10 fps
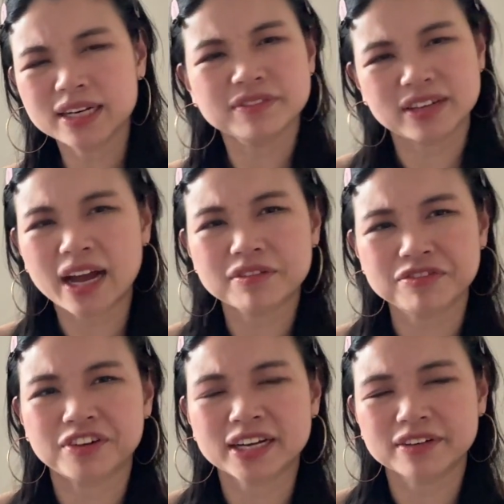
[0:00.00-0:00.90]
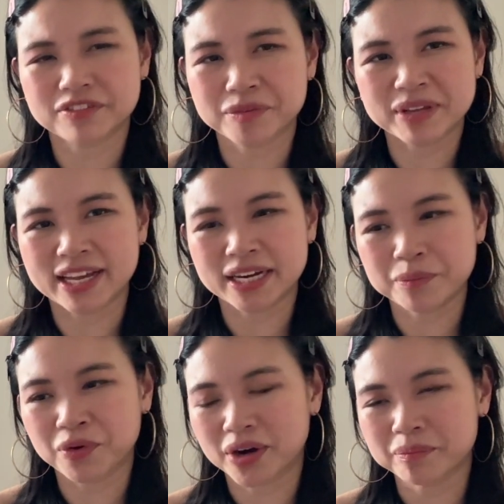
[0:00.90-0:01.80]
not fun for me
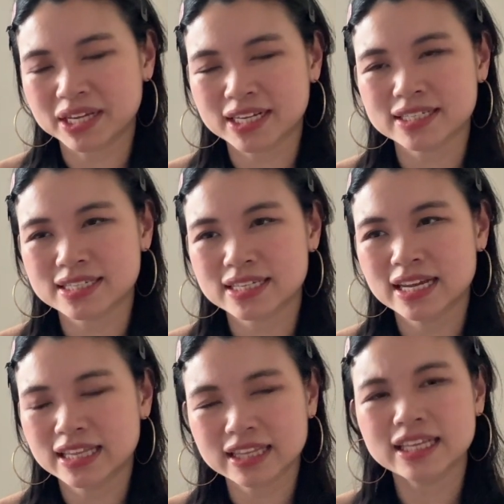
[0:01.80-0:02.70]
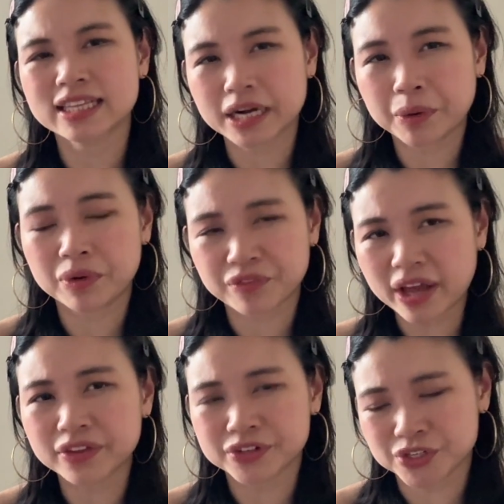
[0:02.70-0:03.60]
anymore, because the thing that I would
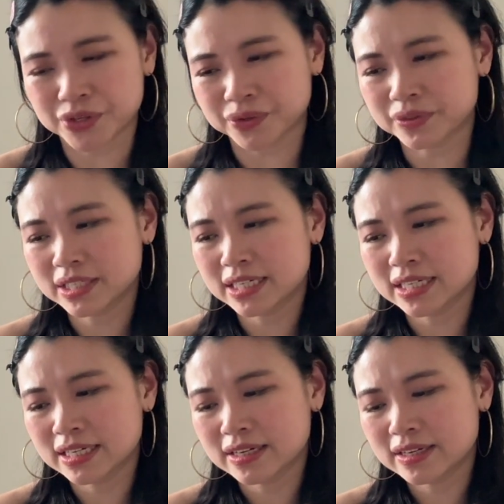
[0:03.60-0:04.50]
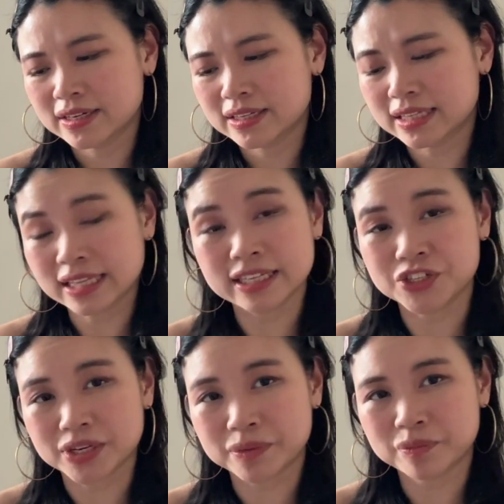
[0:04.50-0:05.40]
rather do than the
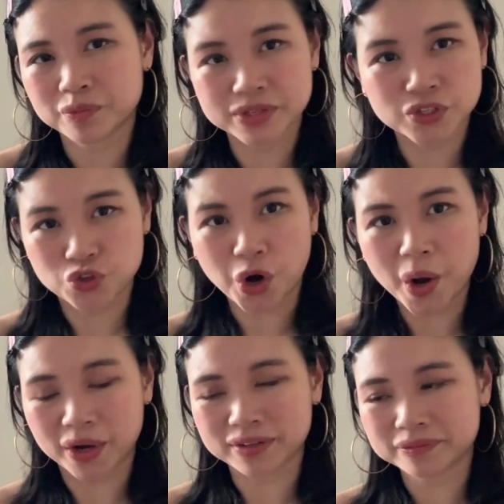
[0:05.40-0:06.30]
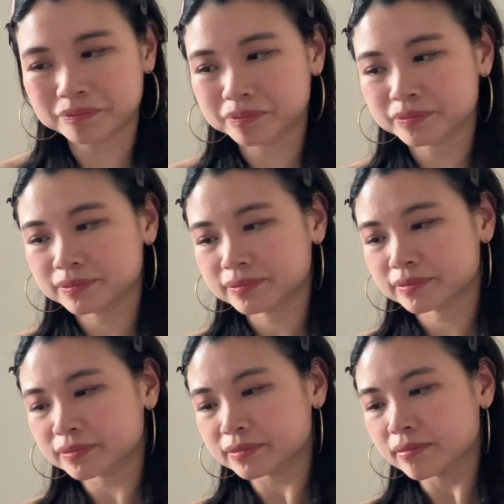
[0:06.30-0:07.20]
gym was draw.
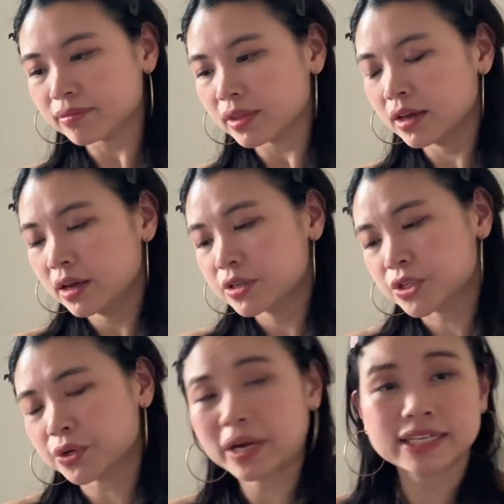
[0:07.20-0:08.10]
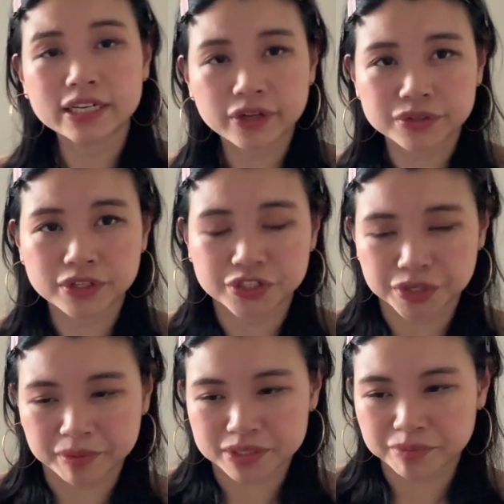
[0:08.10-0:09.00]
So I didn't go to the
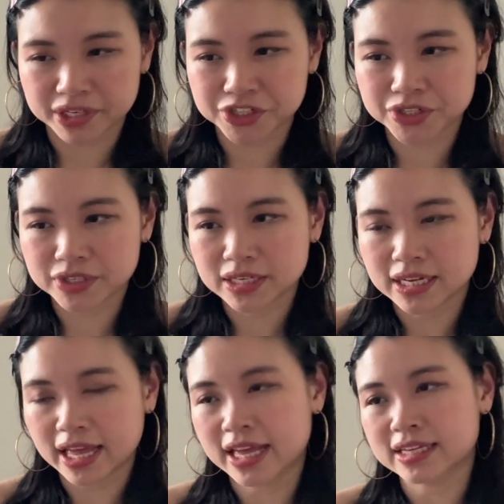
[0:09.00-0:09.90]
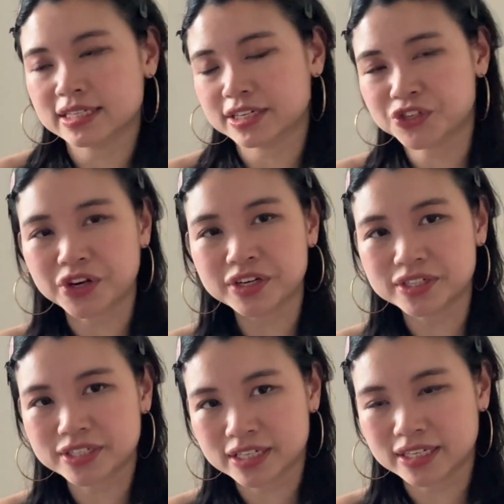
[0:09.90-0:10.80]
gym as much, and I
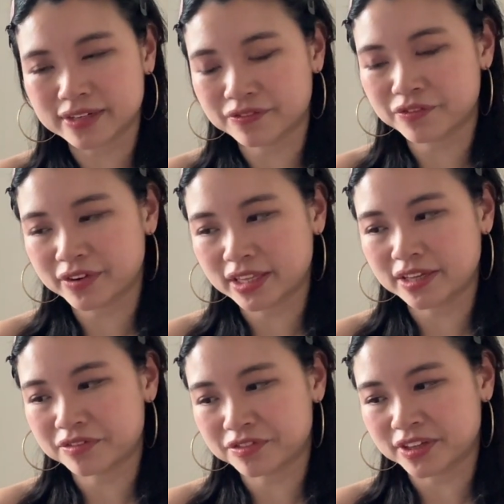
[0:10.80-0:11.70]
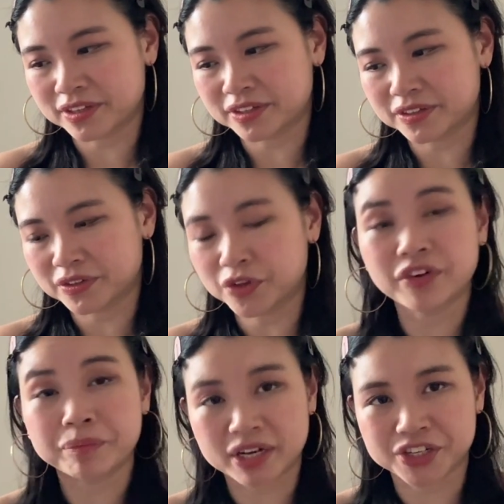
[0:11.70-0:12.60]
started to really feel the
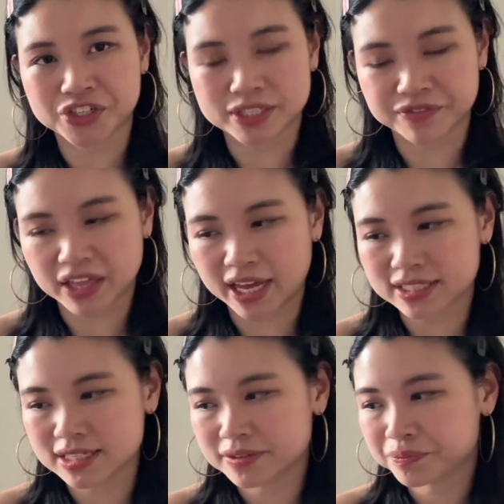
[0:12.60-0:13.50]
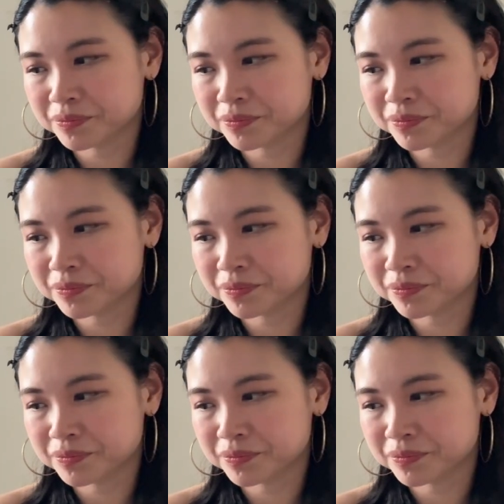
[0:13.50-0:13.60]
repercussions of that.